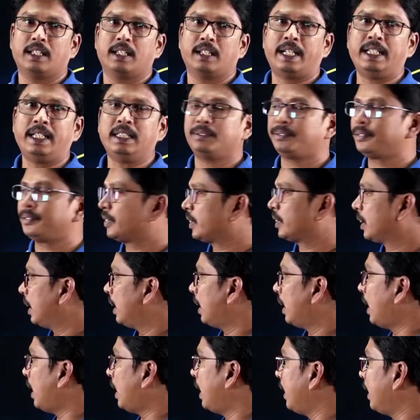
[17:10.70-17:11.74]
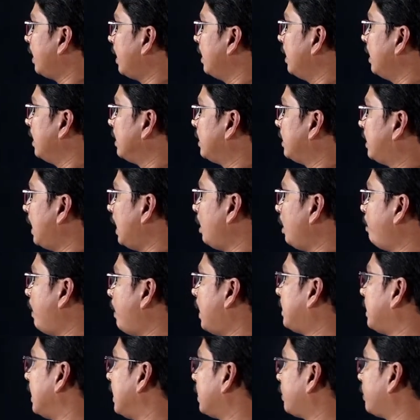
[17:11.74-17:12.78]
right? And Z
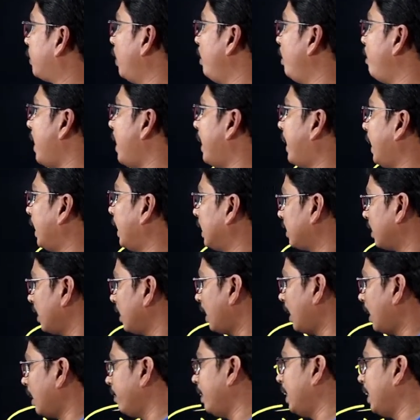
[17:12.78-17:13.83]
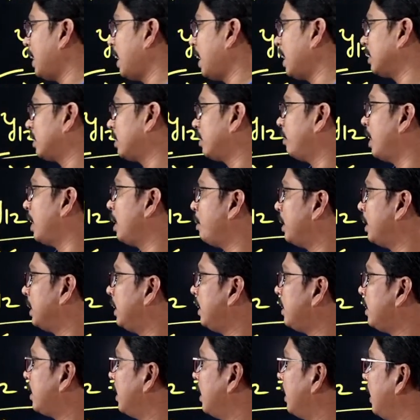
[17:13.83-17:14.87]
bus is full matrix, and whereas Y bus
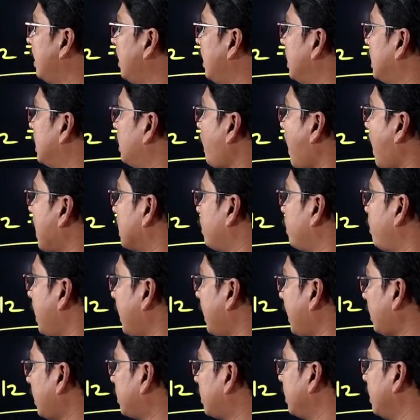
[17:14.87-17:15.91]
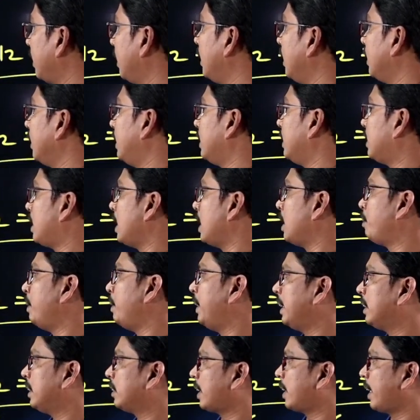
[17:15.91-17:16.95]
is sparse matrix. This
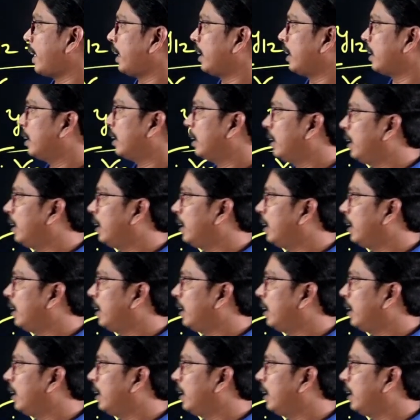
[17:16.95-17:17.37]
statement is correct,